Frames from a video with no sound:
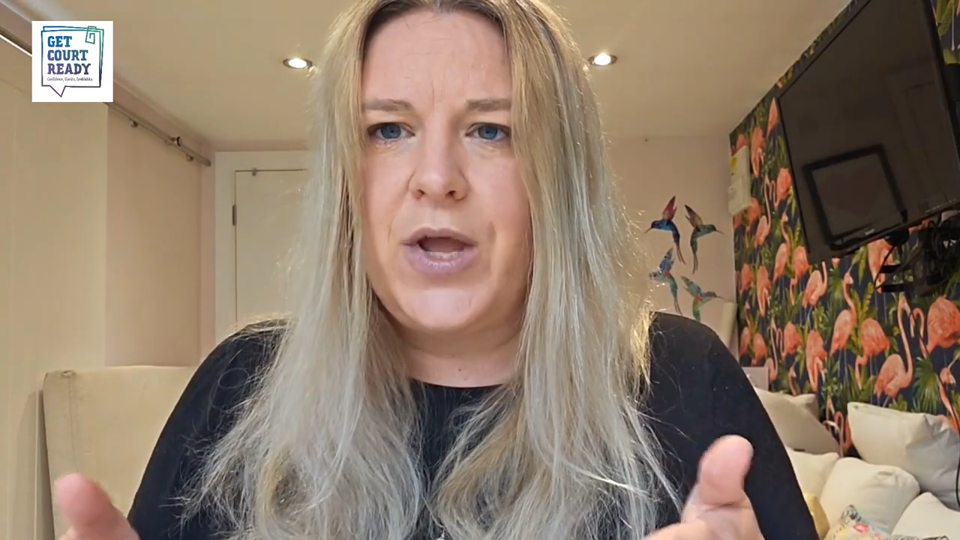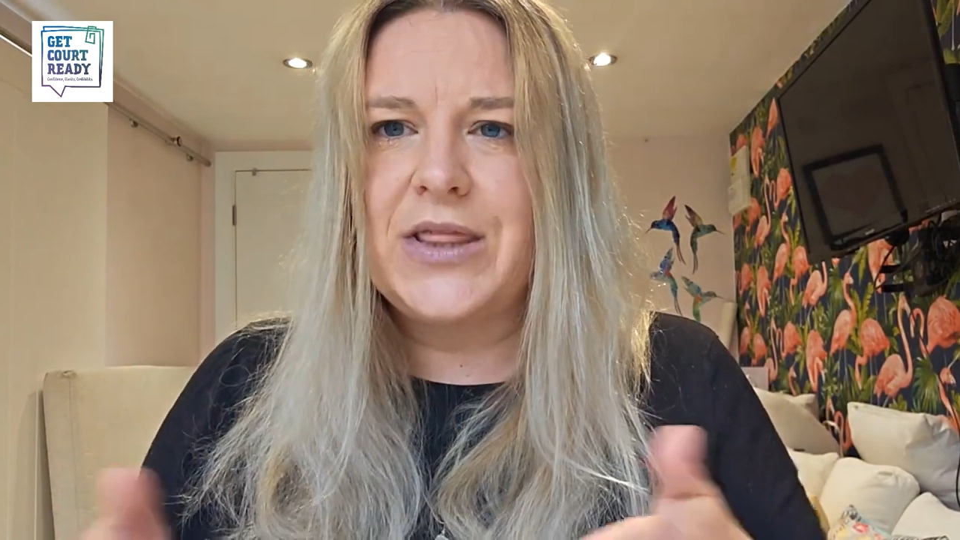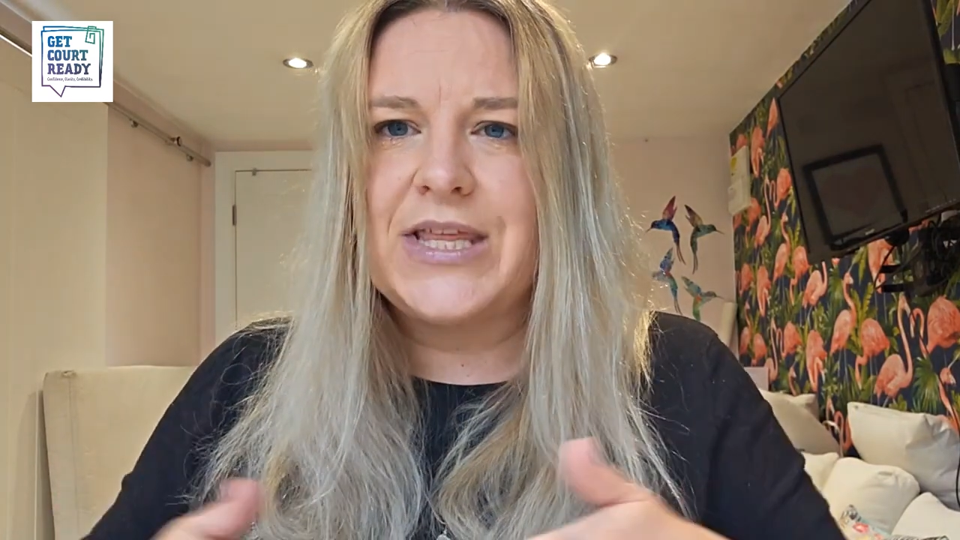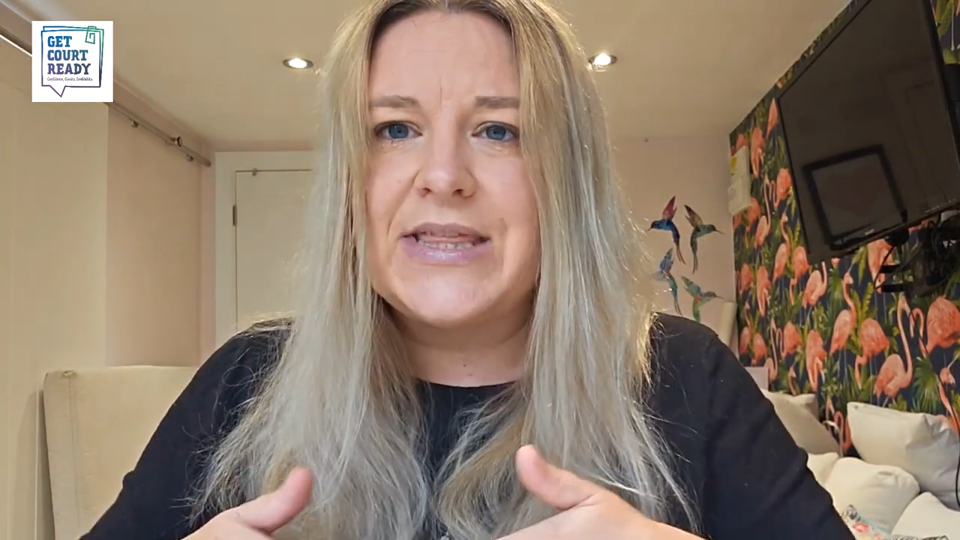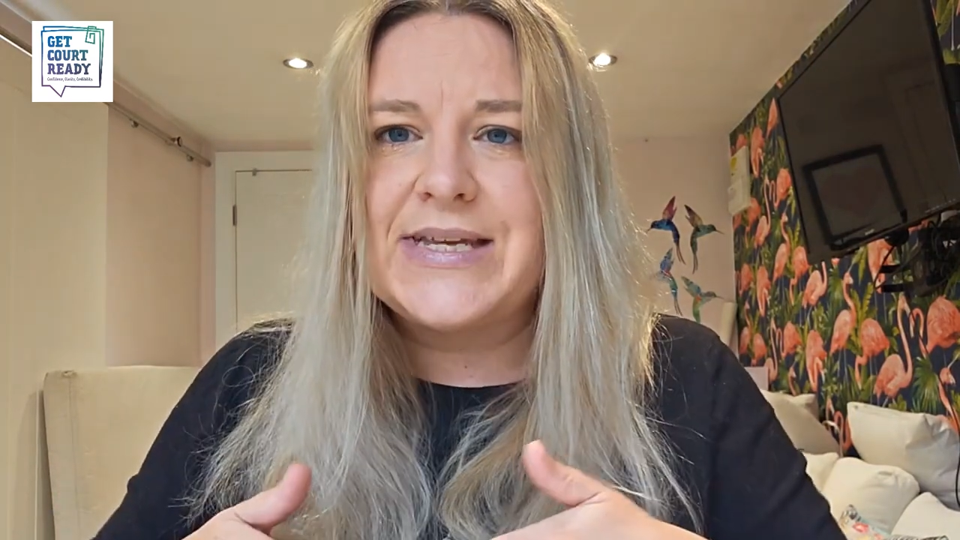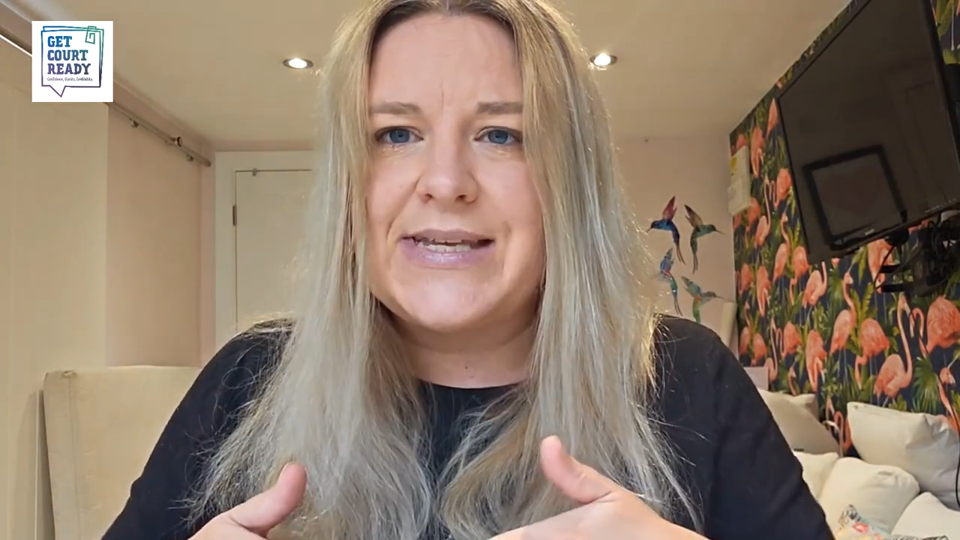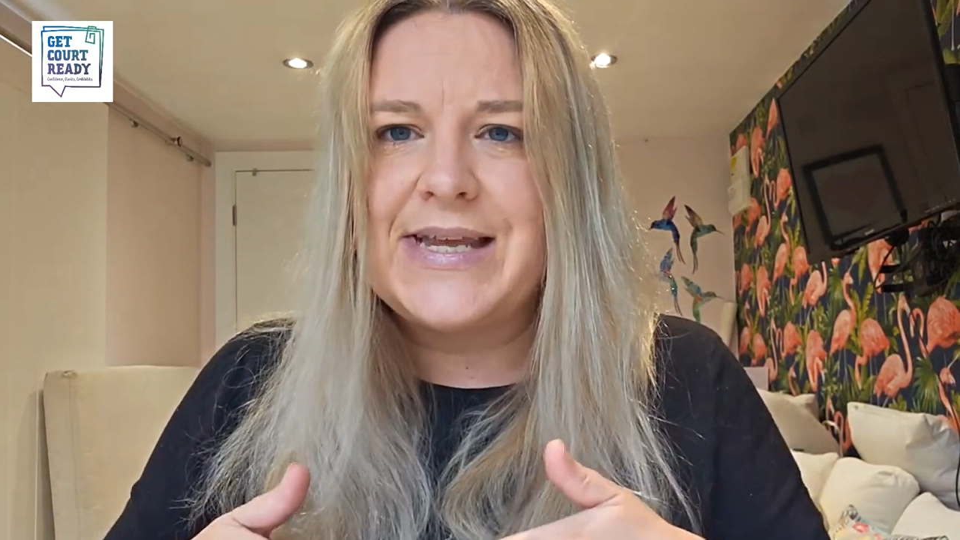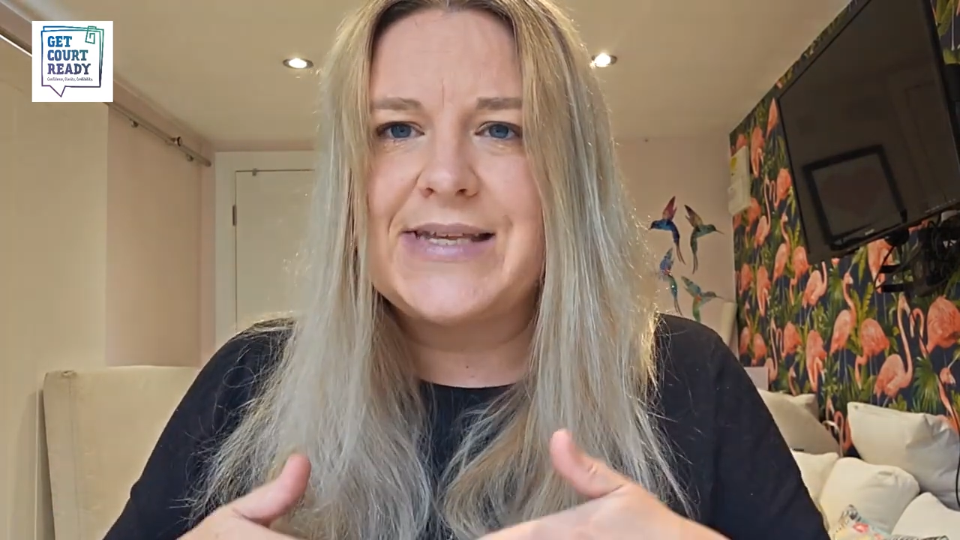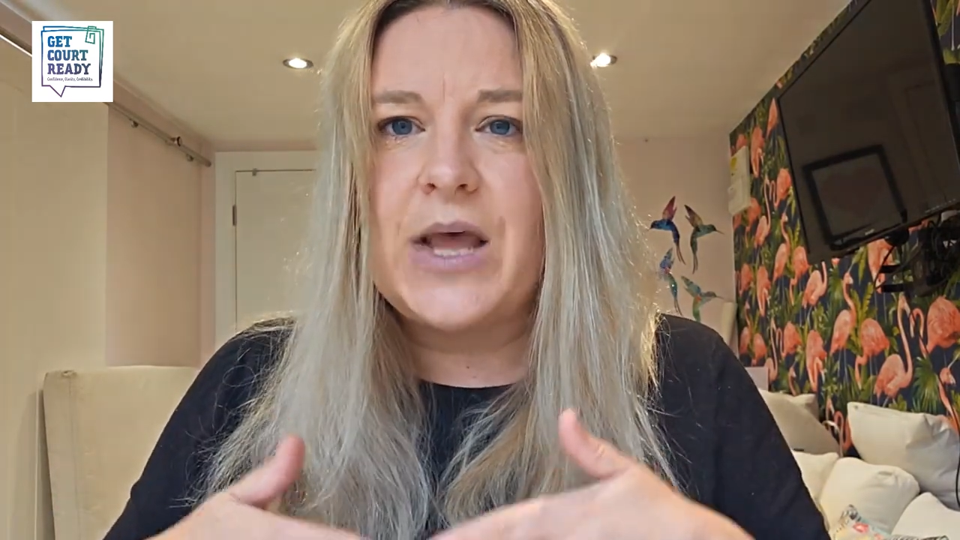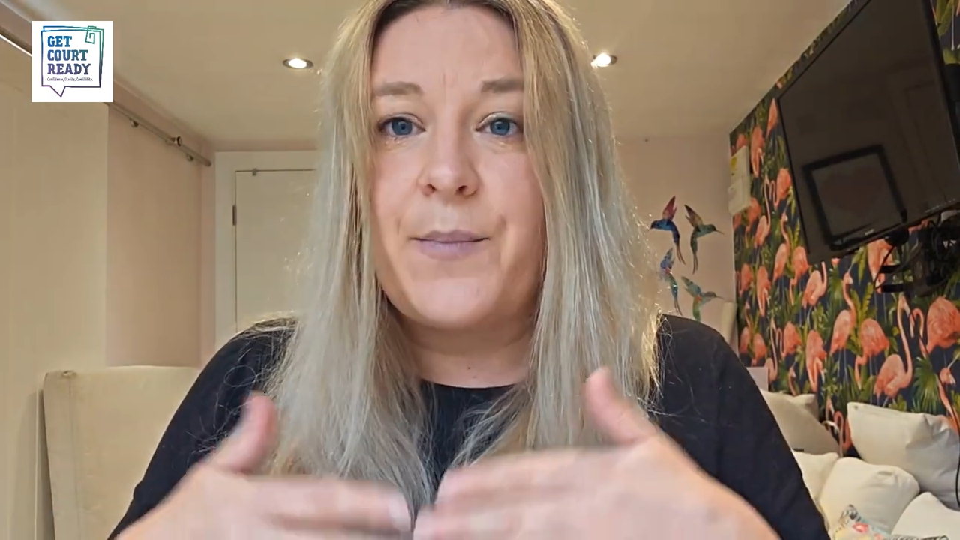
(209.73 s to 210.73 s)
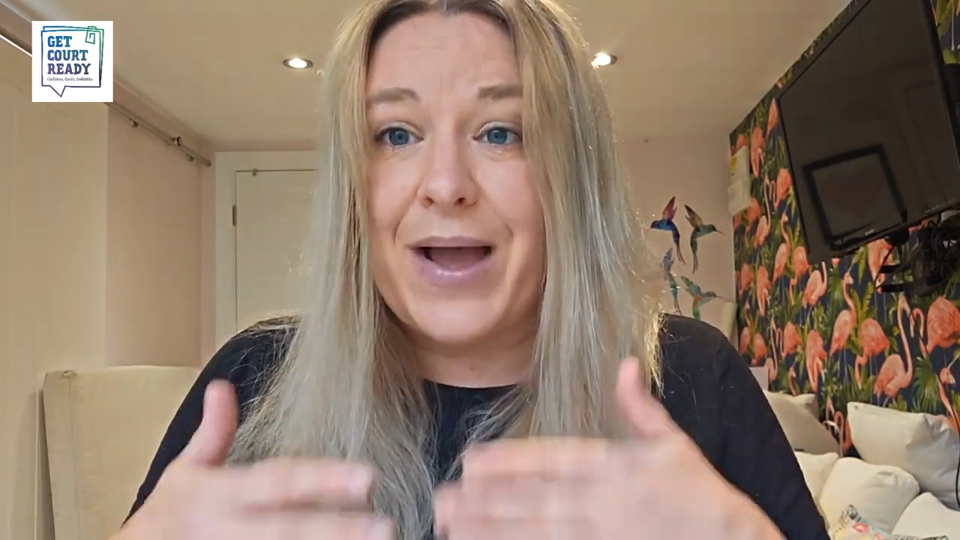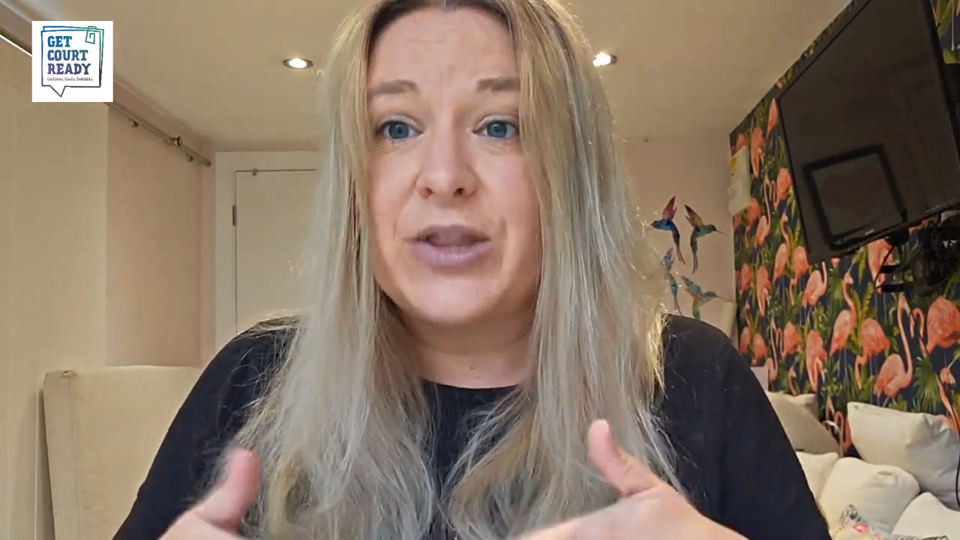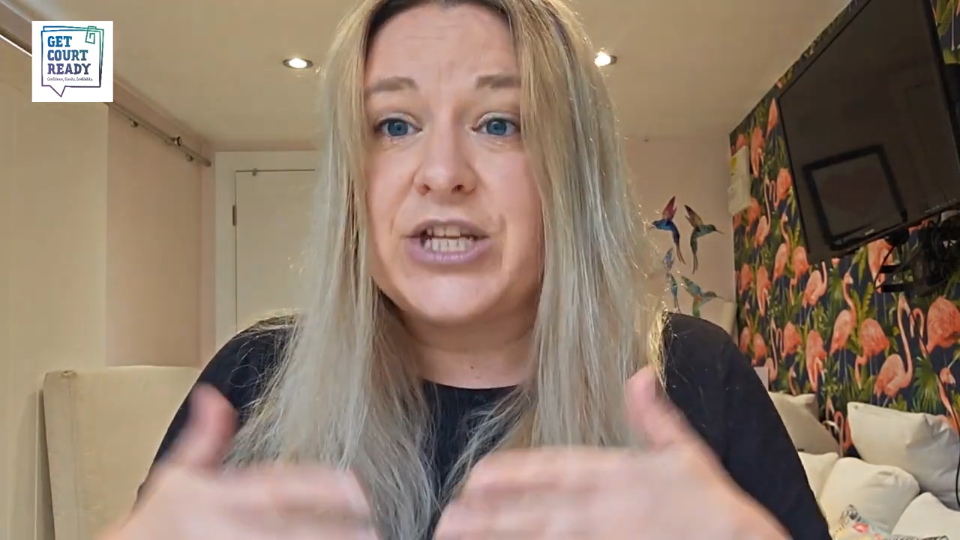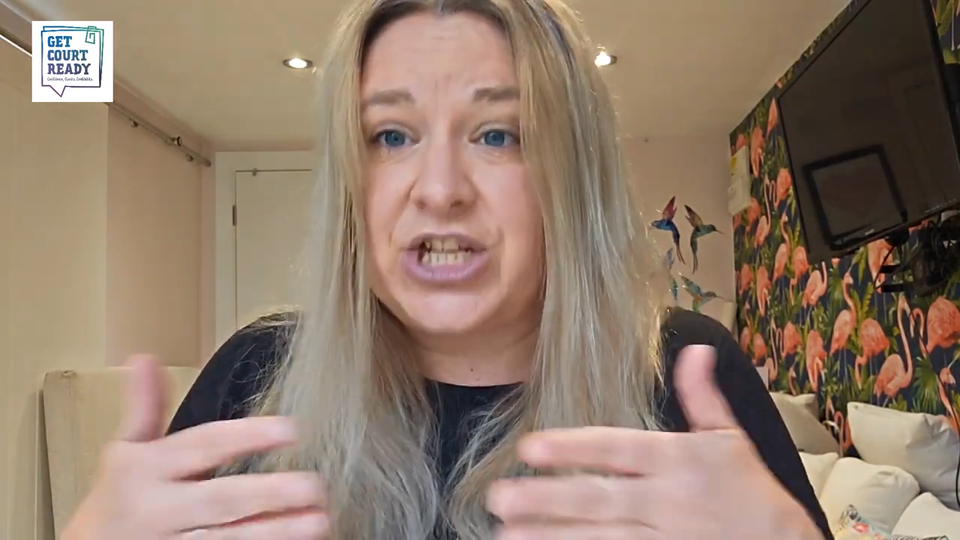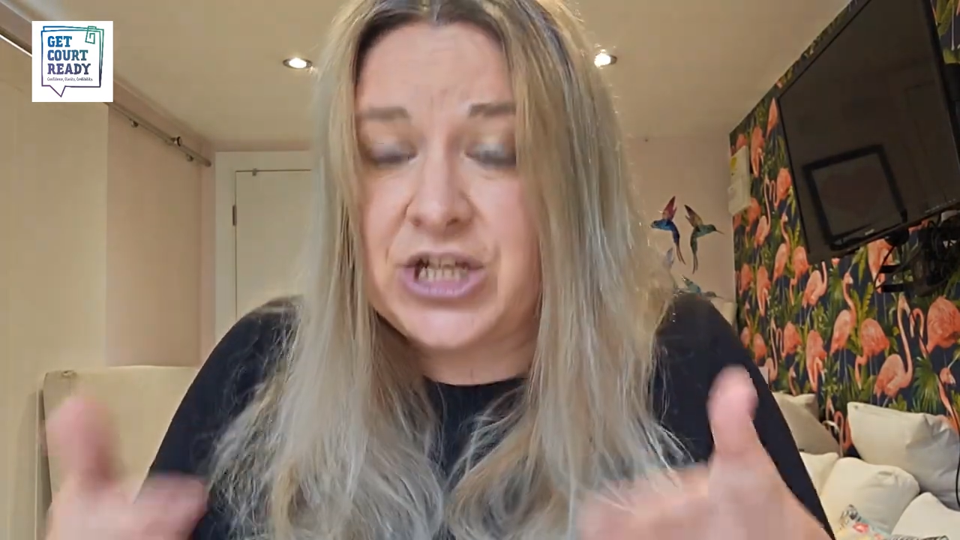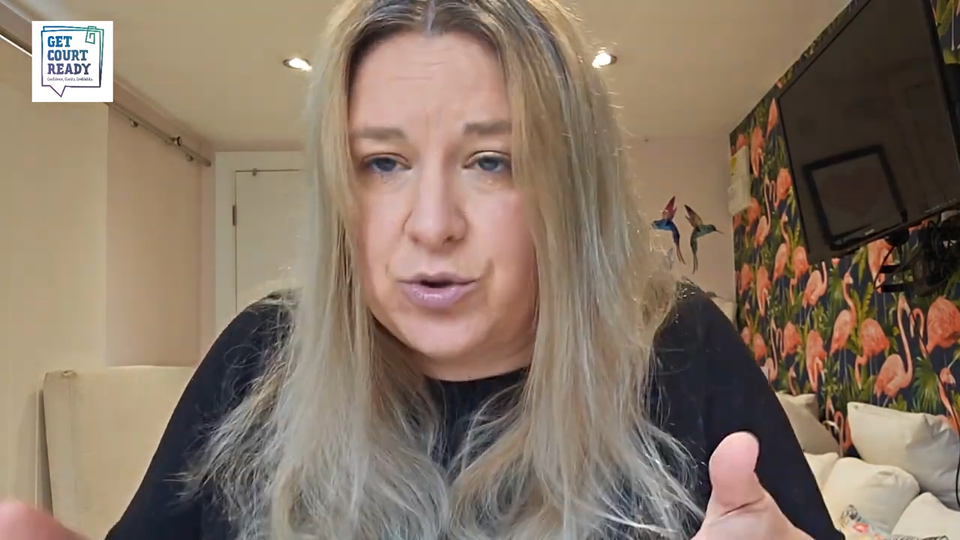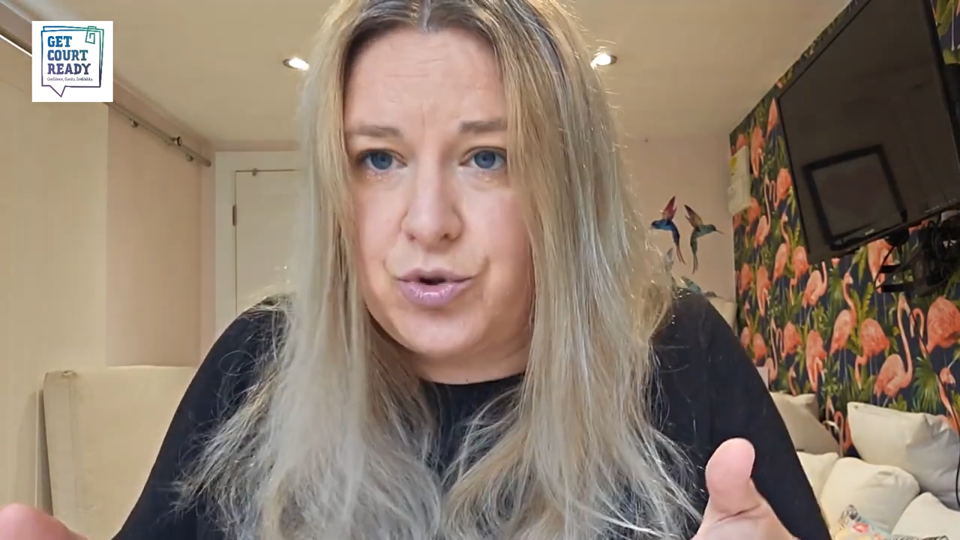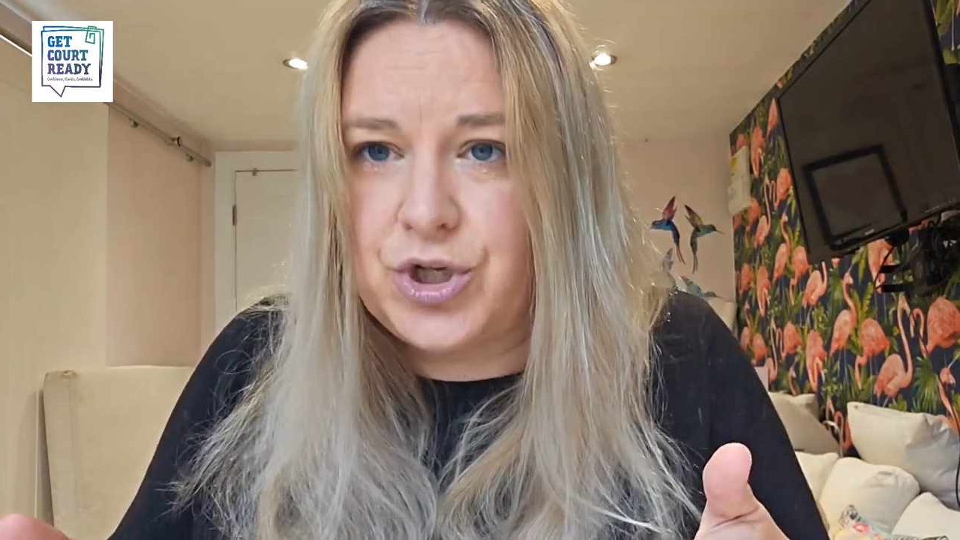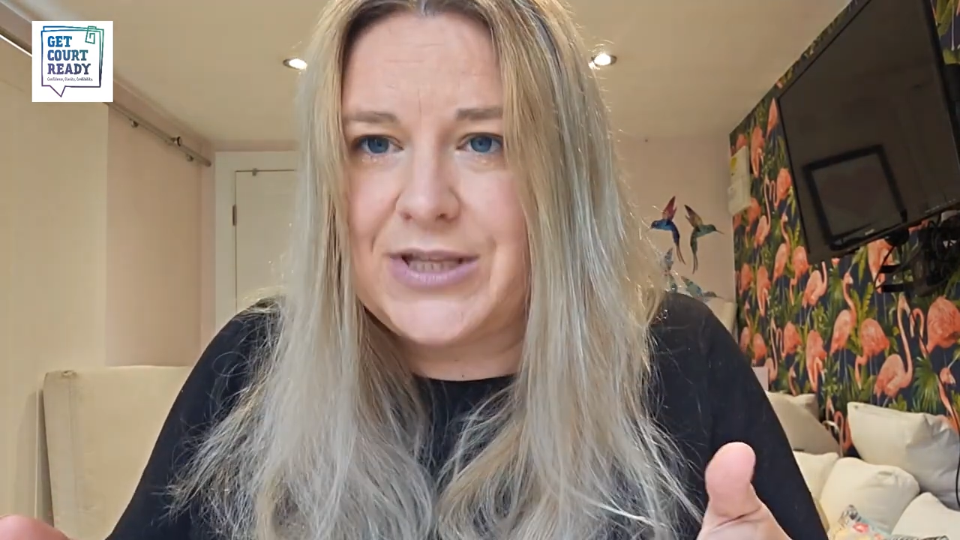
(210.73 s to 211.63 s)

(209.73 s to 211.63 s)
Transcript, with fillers: that this is about the children.